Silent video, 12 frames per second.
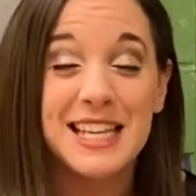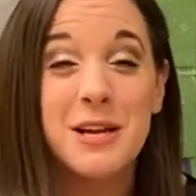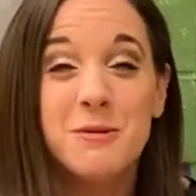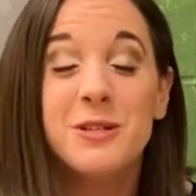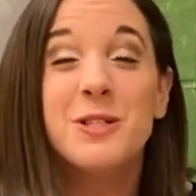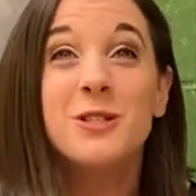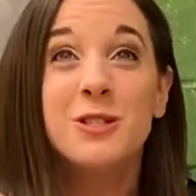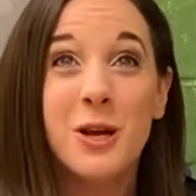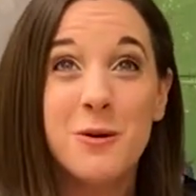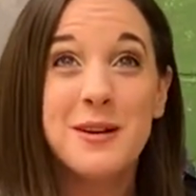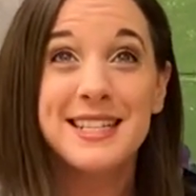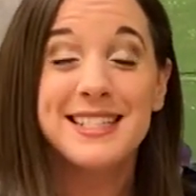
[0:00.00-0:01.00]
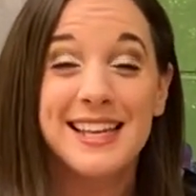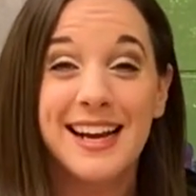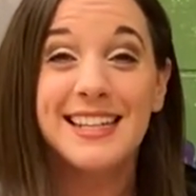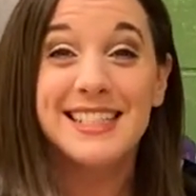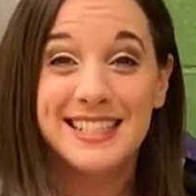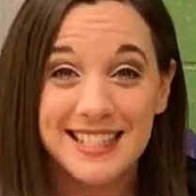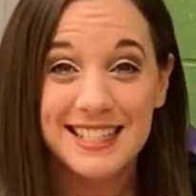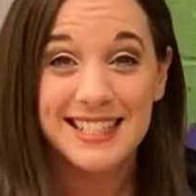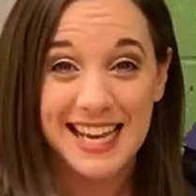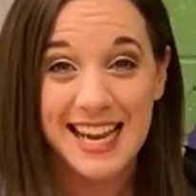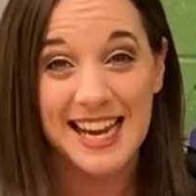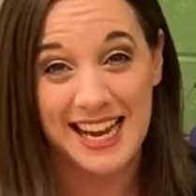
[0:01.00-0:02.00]
He was so excited to
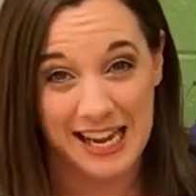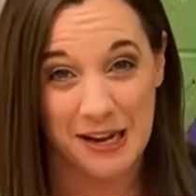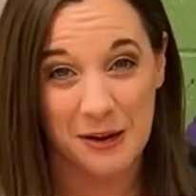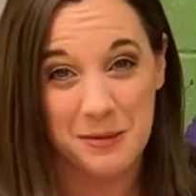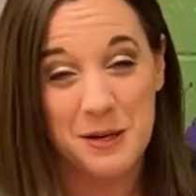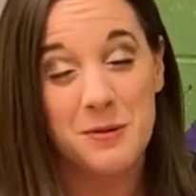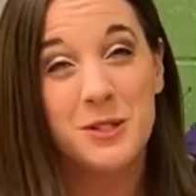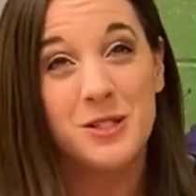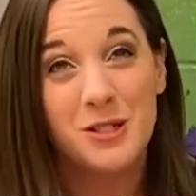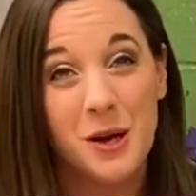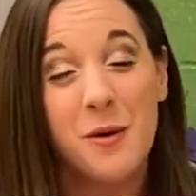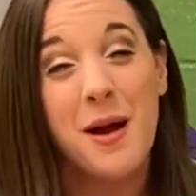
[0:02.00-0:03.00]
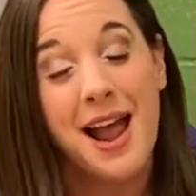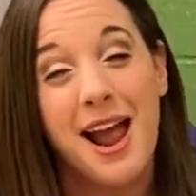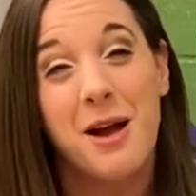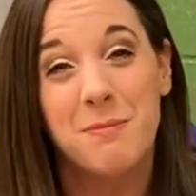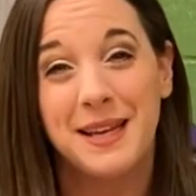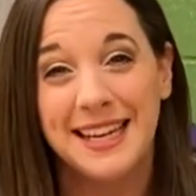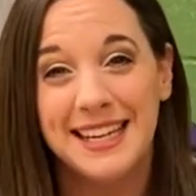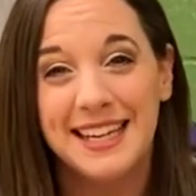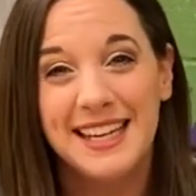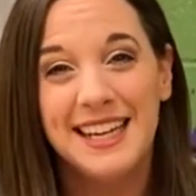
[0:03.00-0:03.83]
see him. He was so happy.